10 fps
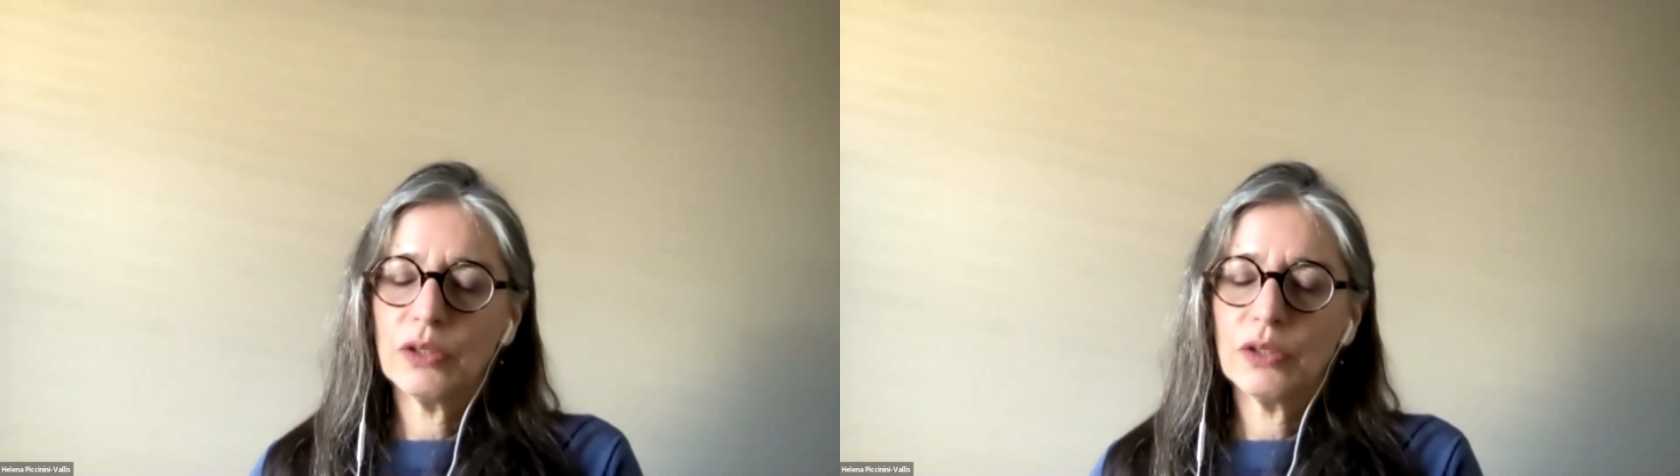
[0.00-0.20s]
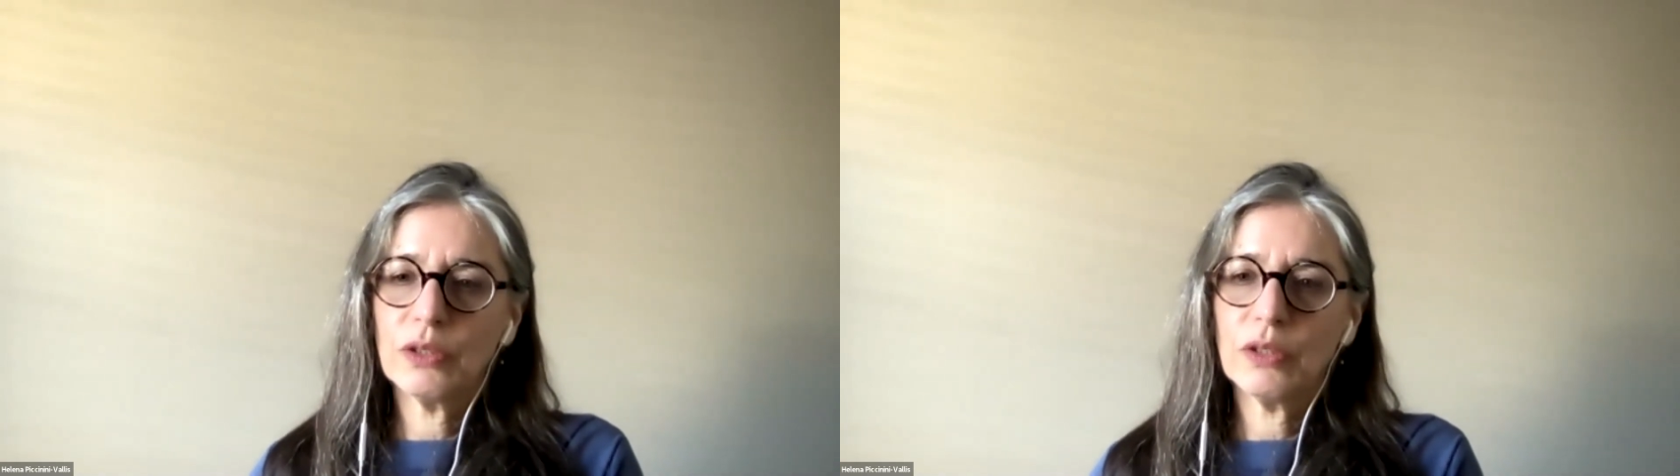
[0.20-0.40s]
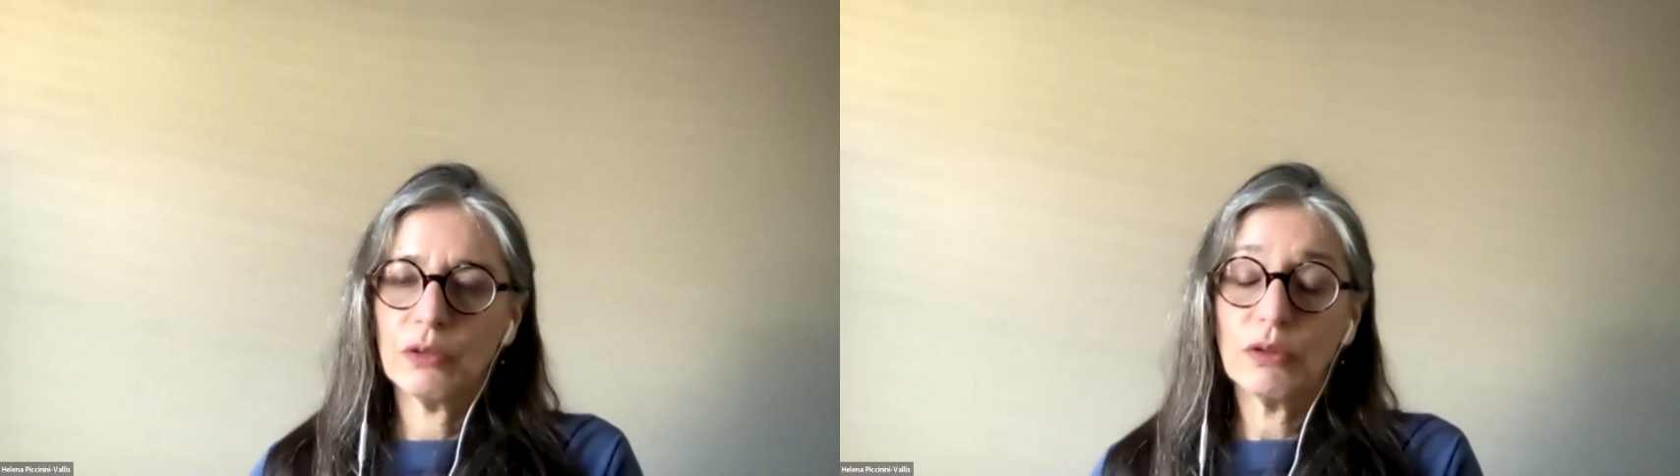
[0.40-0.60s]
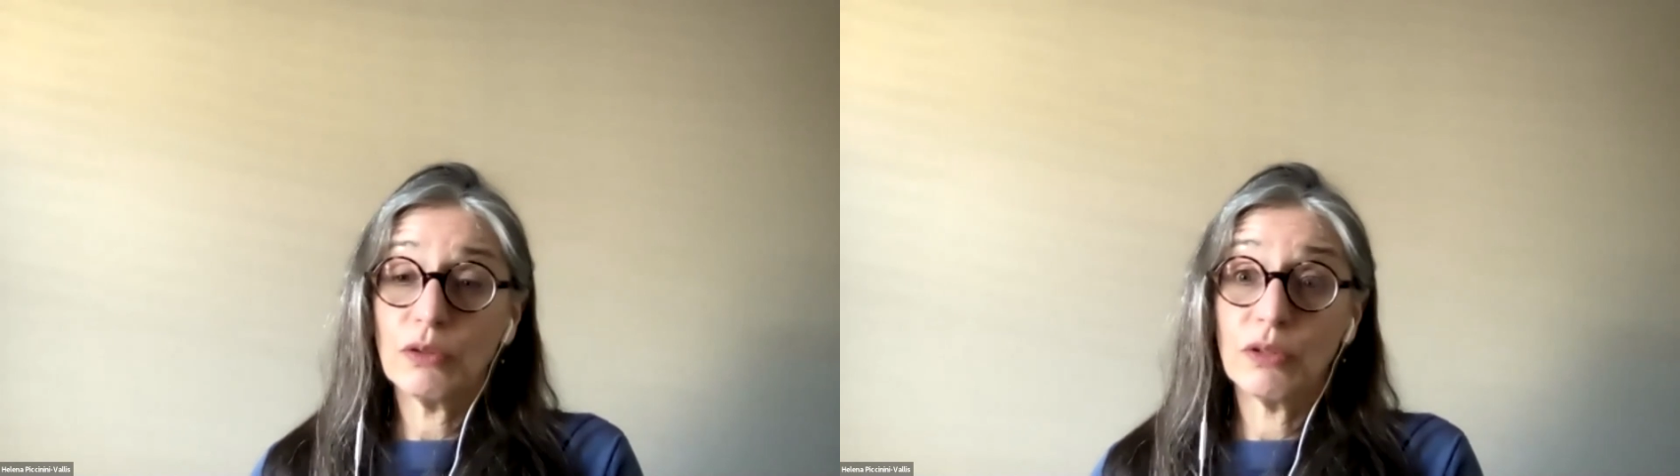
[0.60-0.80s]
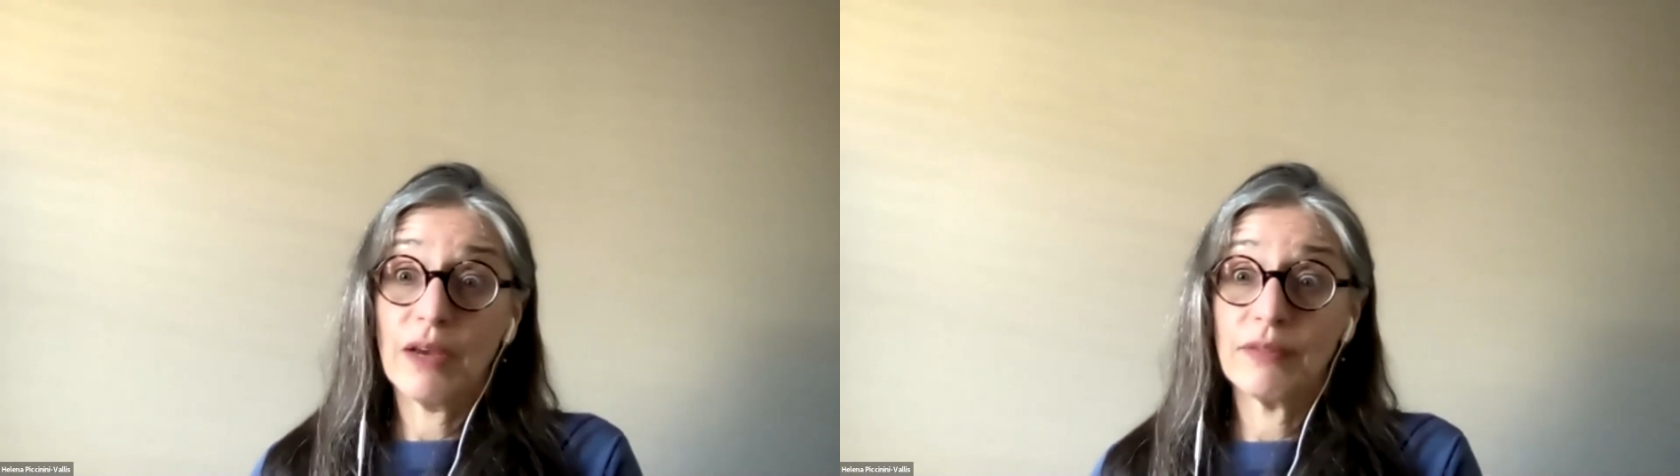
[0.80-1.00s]
you
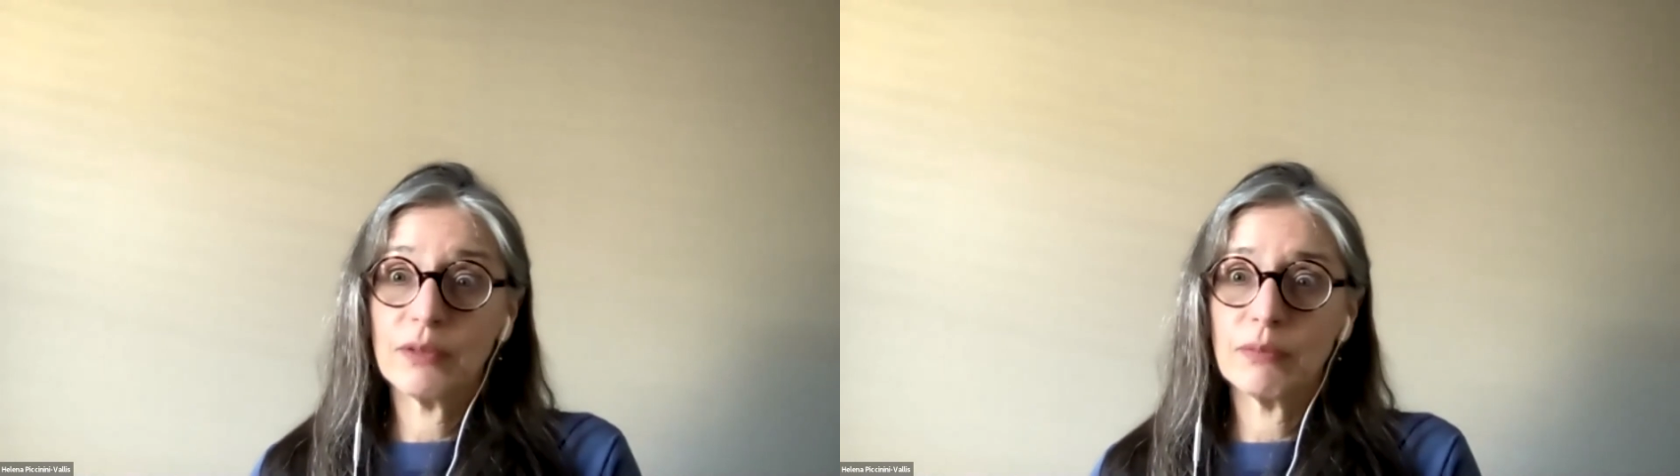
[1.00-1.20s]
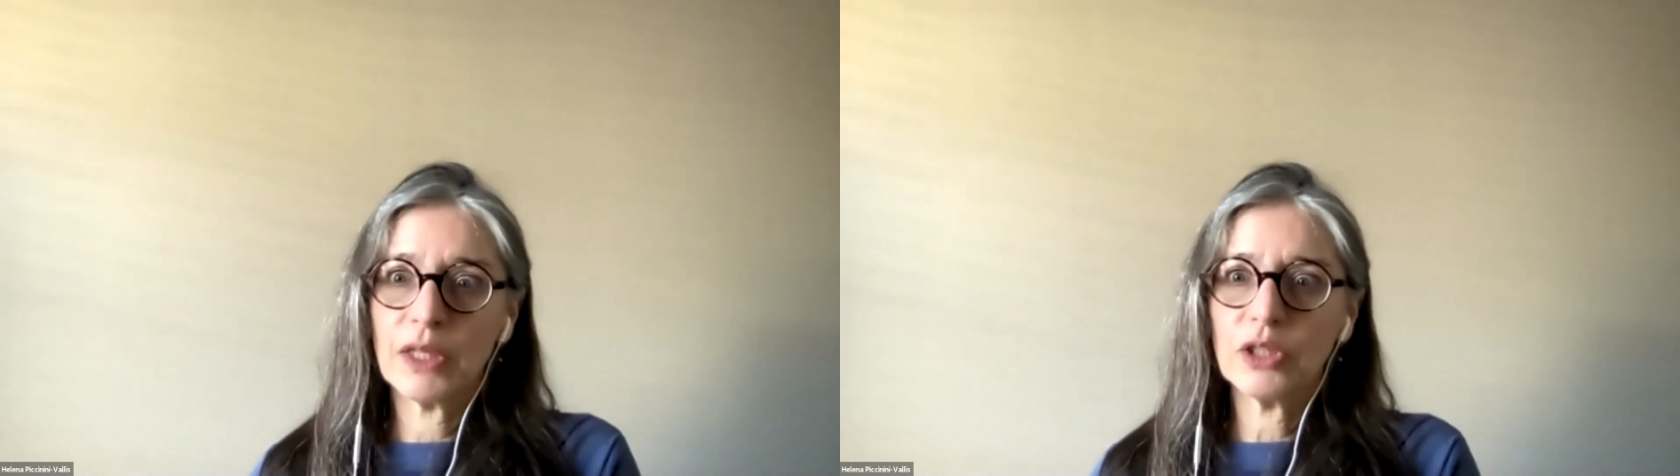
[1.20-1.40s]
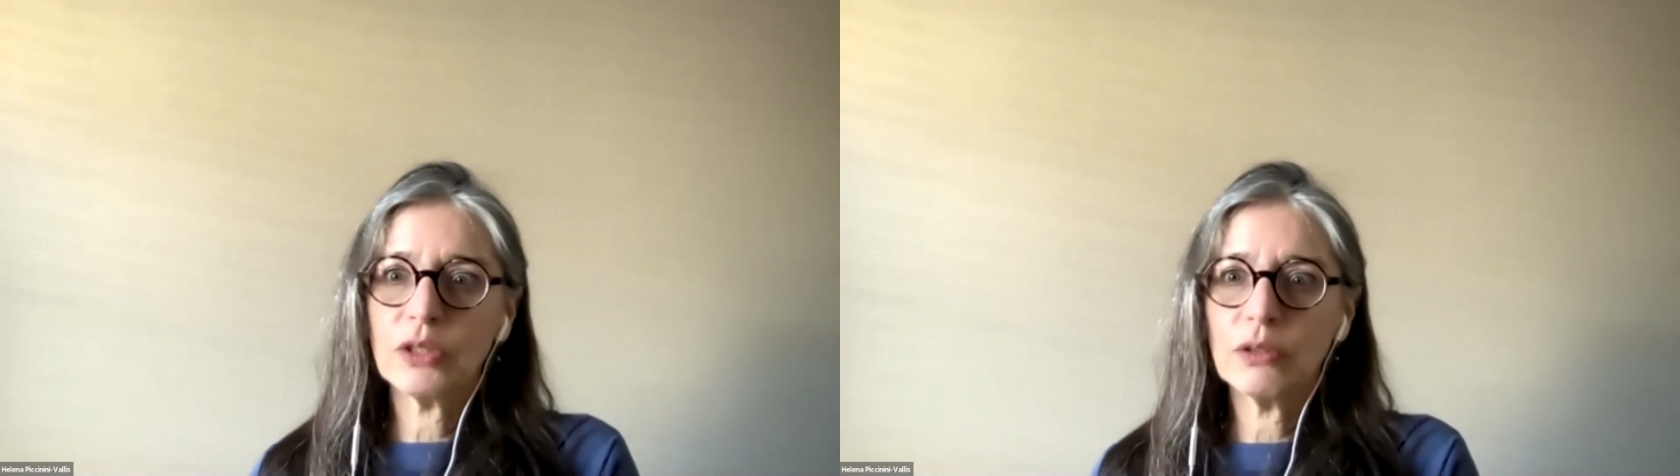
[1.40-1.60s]
don't have as much